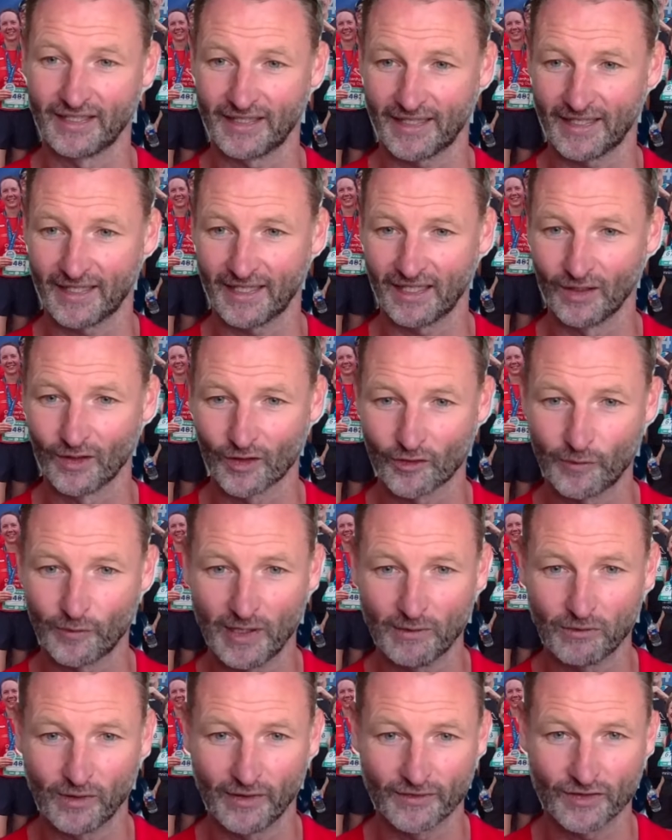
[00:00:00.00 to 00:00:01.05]
Okay, a lot of
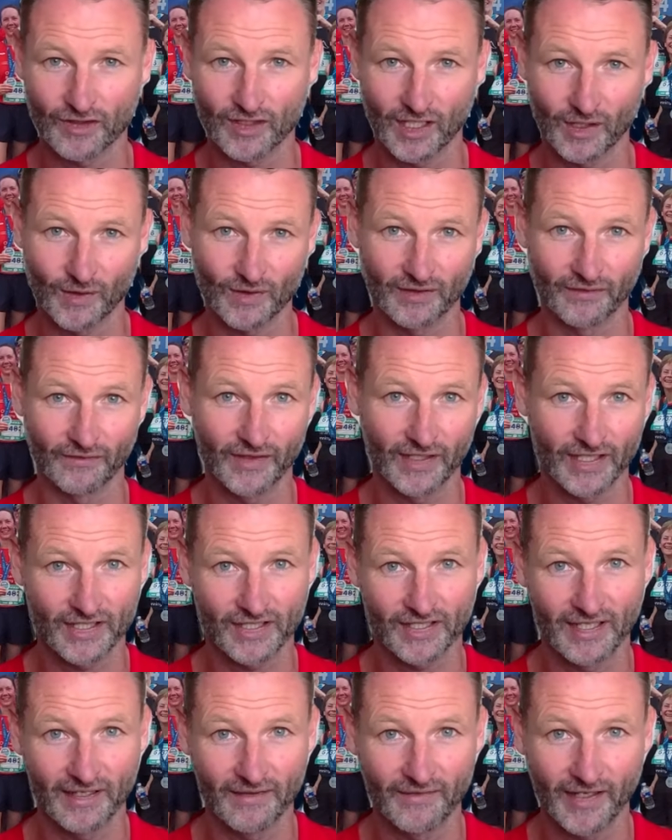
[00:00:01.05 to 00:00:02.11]
people have struggled to
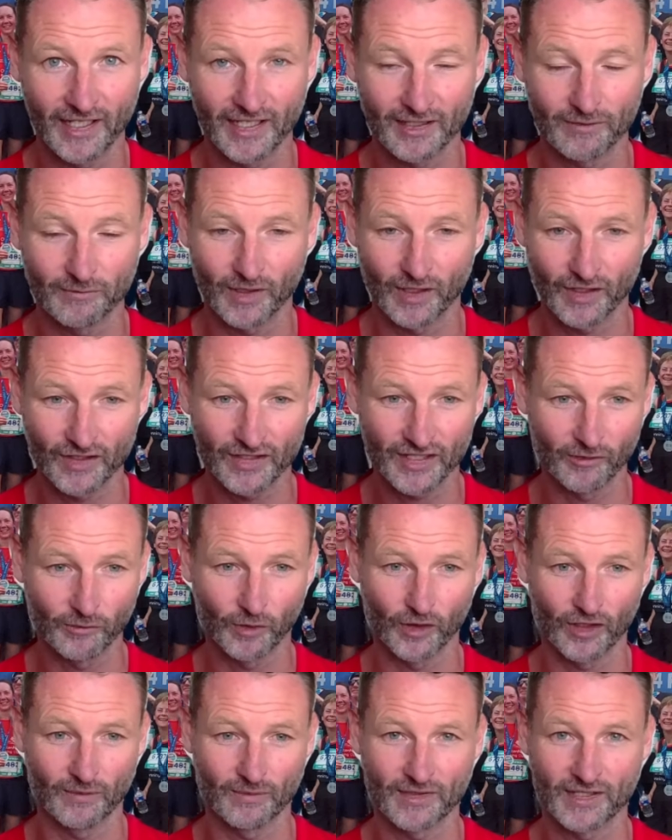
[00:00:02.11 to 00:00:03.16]
finish the event because they've
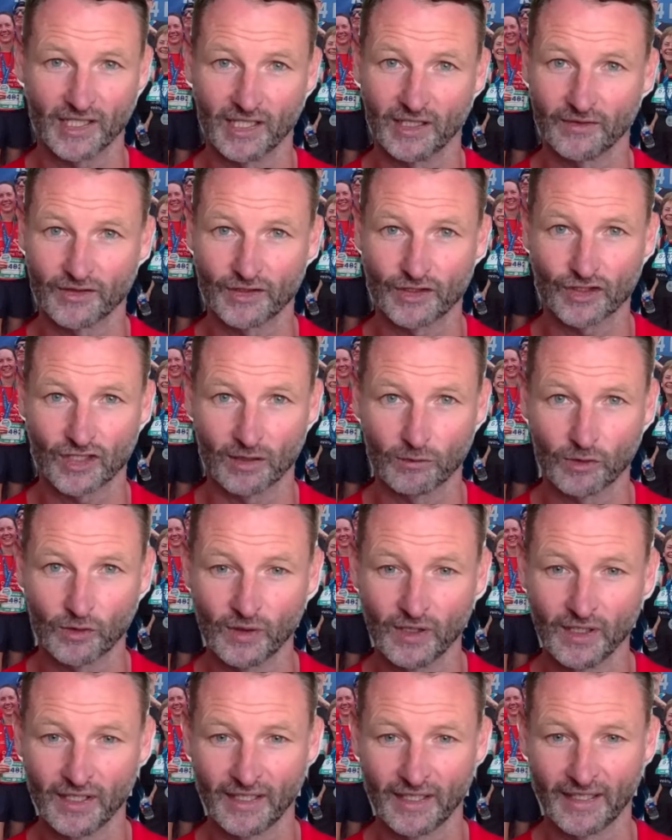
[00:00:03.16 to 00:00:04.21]
put themselves in trouble,